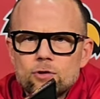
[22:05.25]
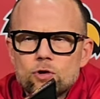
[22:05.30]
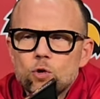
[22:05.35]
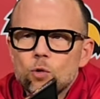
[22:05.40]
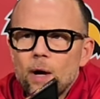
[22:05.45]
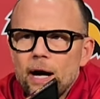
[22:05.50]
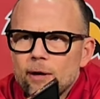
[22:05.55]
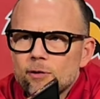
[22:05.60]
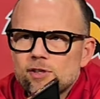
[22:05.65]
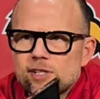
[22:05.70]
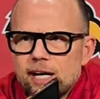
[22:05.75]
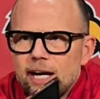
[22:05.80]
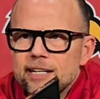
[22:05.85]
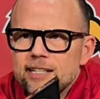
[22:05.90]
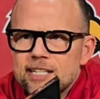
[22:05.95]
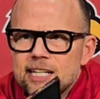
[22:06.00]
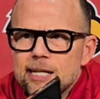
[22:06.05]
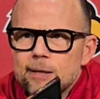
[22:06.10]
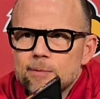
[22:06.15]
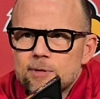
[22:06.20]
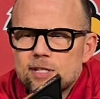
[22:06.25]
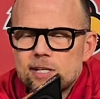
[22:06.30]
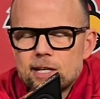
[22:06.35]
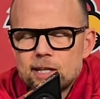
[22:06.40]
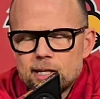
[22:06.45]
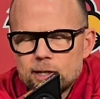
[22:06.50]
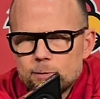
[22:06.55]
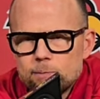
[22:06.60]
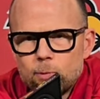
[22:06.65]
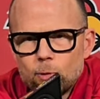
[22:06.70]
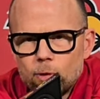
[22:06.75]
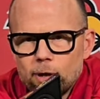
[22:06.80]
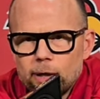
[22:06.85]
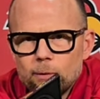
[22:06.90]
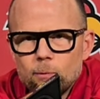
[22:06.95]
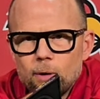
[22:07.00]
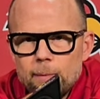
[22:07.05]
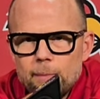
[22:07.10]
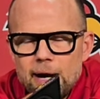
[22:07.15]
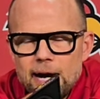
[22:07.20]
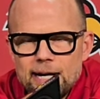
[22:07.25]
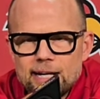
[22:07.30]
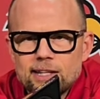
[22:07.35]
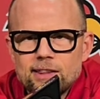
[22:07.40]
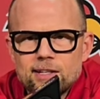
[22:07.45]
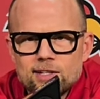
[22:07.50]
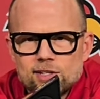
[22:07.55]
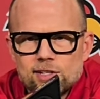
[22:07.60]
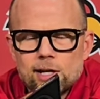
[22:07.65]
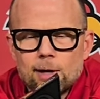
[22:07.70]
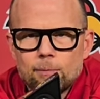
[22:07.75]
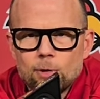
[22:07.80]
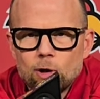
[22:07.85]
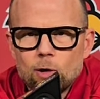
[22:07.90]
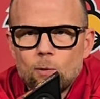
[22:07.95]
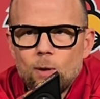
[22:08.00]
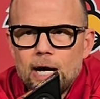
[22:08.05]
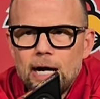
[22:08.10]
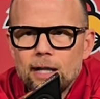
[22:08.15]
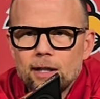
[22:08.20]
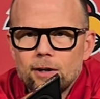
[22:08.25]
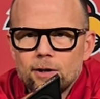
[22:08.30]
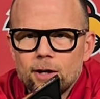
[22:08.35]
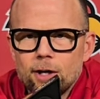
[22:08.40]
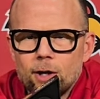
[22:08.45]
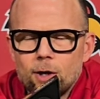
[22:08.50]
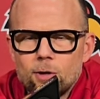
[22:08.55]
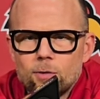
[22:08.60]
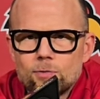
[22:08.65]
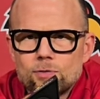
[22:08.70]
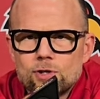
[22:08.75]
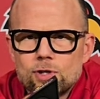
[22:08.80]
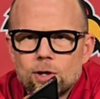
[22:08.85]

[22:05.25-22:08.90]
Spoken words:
two outside teams to this point, way back in the summer a while ago.